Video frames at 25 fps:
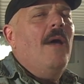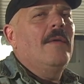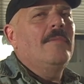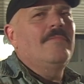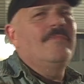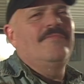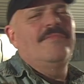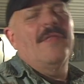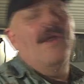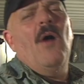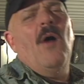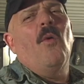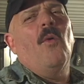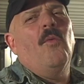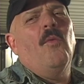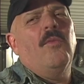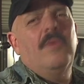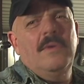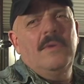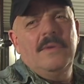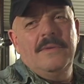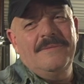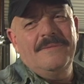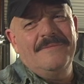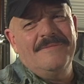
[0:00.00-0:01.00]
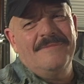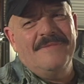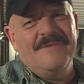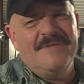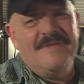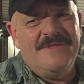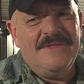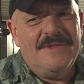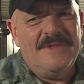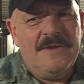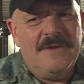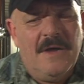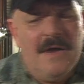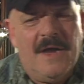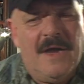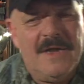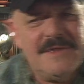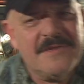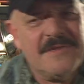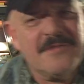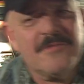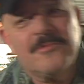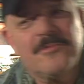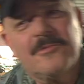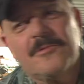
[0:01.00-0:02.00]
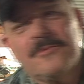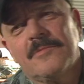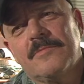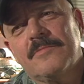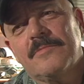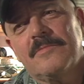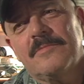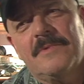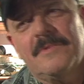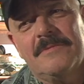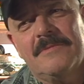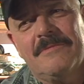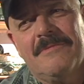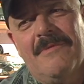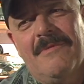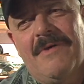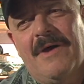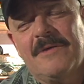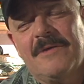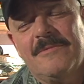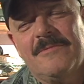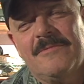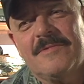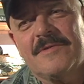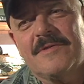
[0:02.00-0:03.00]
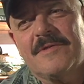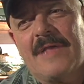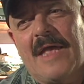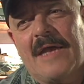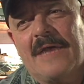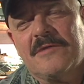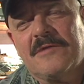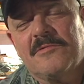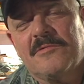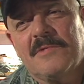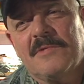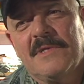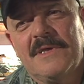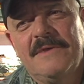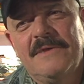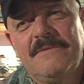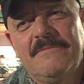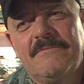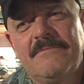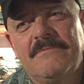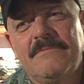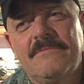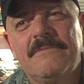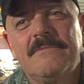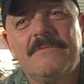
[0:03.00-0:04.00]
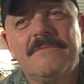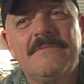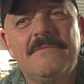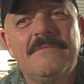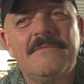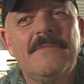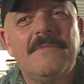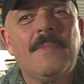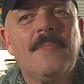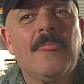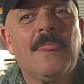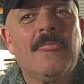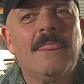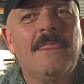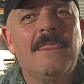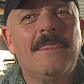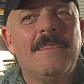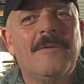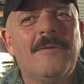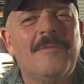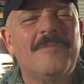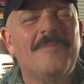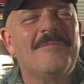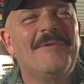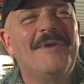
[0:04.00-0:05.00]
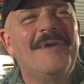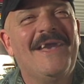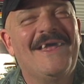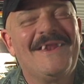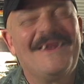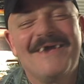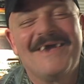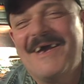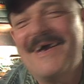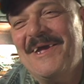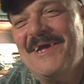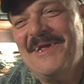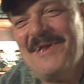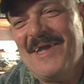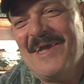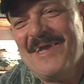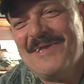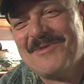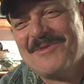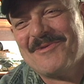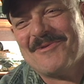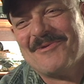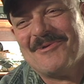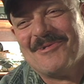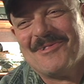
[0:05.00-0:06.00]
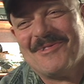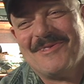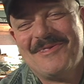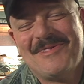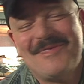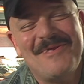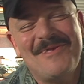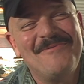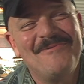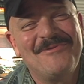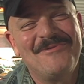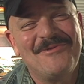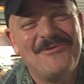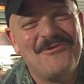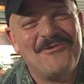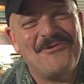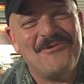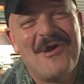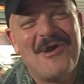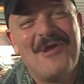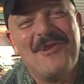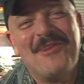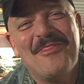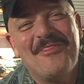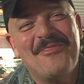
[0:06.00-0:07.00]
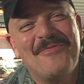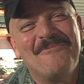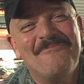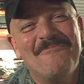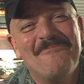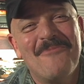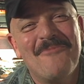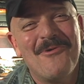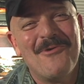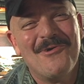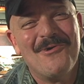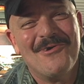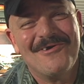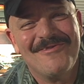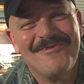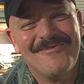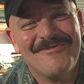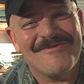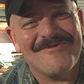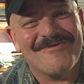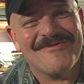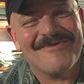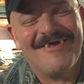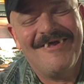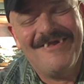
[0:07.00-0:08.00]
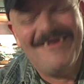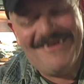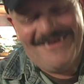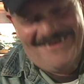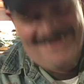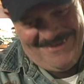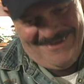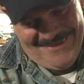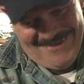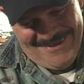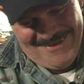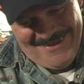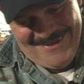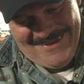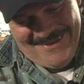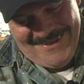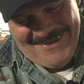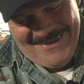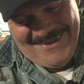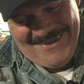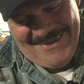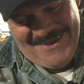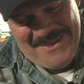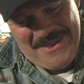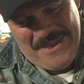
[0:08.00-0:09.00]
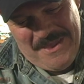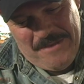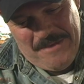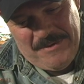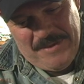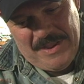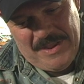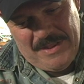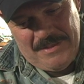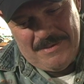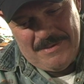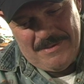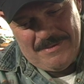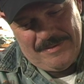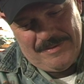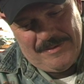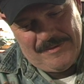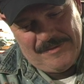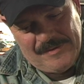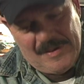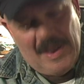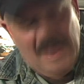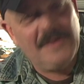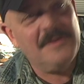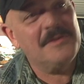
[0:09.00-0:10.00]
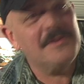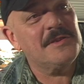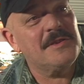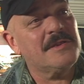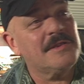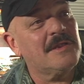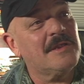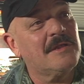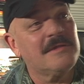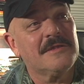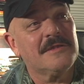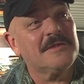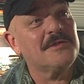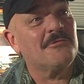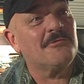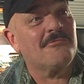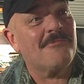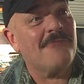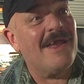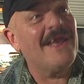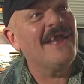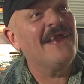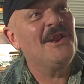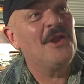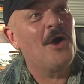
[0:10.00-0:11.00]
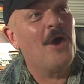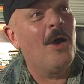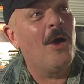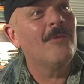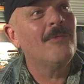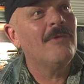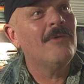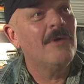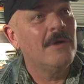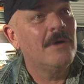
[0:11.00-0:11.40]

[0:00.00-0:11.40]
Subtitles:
No. In high school, I was actually... We had a guy in high school, his name was Jonathan Moores. I mean, this guy used to sell us oregano.